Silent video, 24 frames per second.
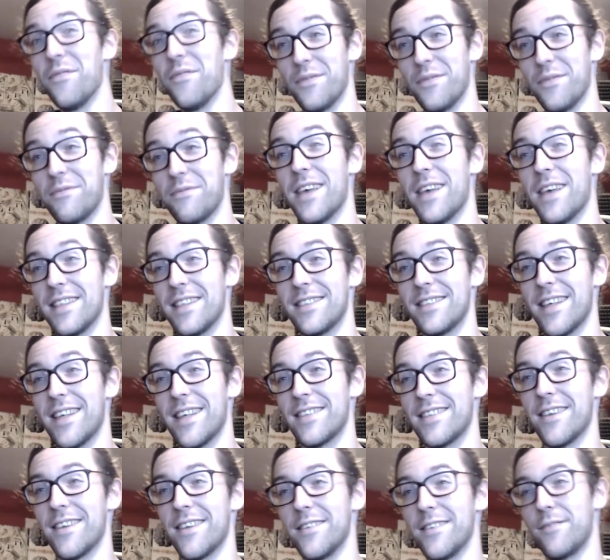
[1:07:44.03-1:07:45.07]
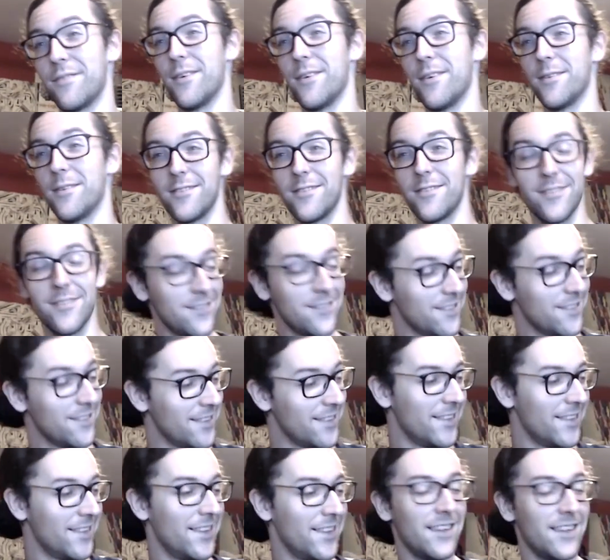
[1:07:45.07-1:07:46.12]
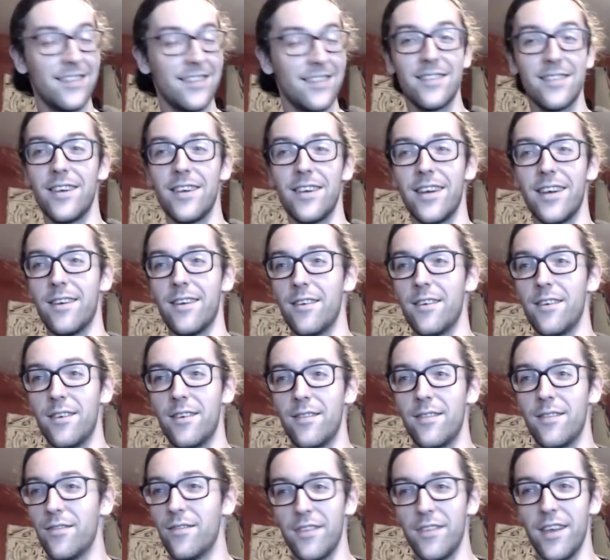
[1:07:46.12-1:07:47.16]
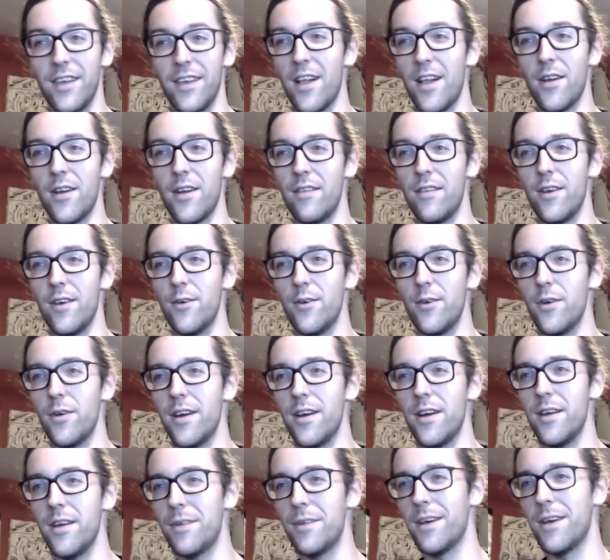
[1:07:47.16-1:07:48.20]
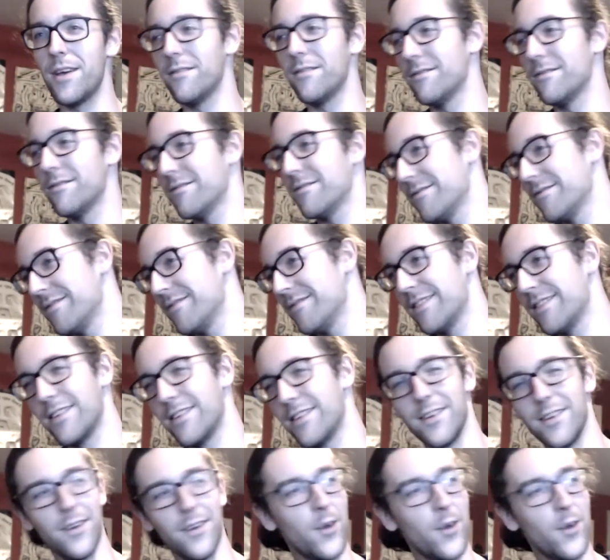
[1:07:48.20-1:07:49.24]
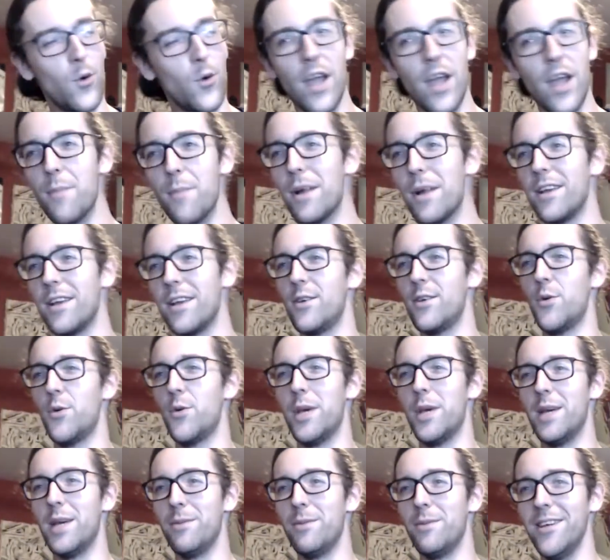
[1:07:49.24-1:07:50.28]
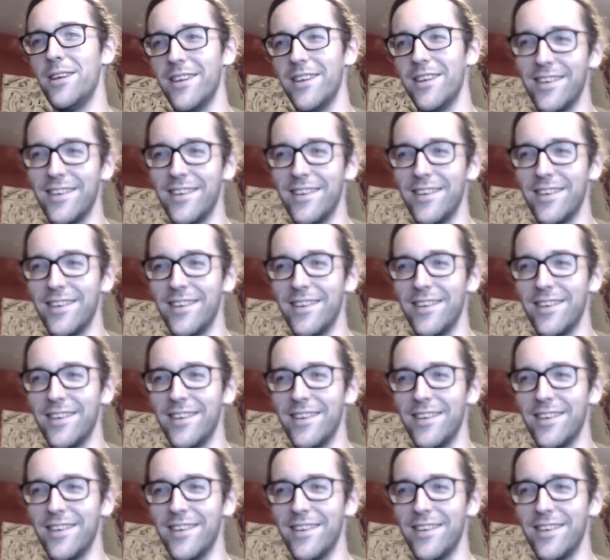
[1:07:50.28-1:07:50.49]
That's how this feels. It's like, I don't even know who I am now. Who am I to you, baby?